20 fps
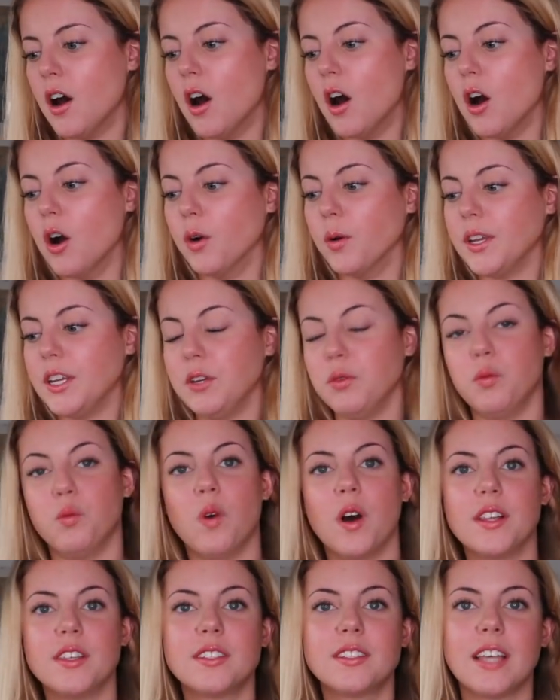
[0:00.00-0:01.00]
Oh, eat
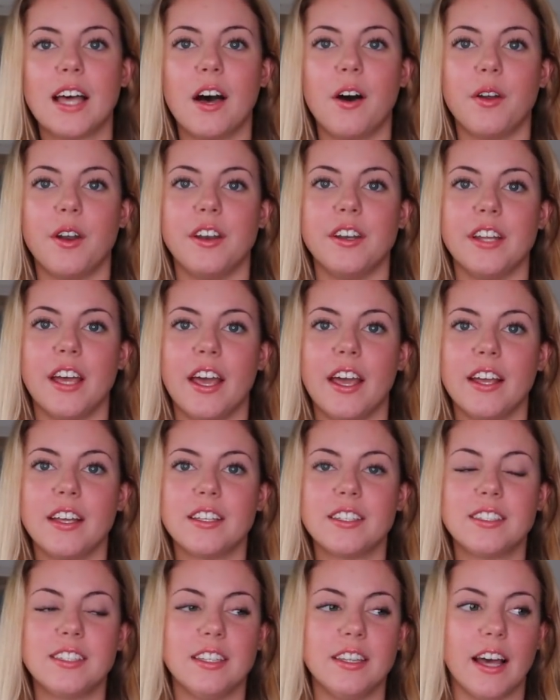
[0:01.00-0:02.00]
1 salad a day.
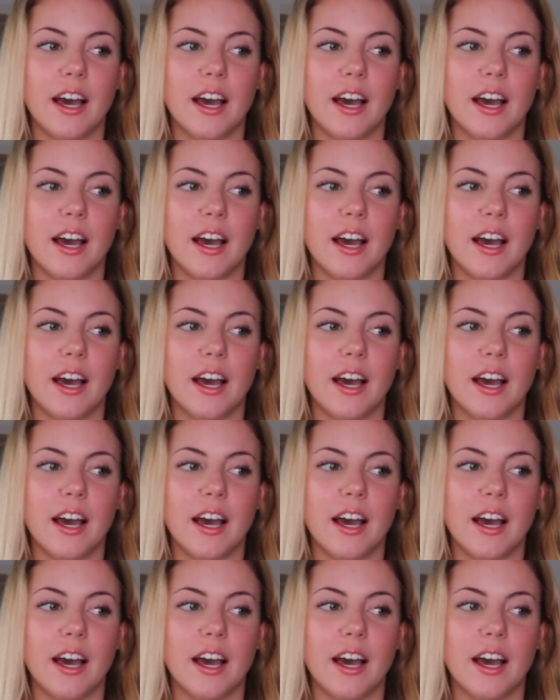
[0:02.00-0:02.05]
See,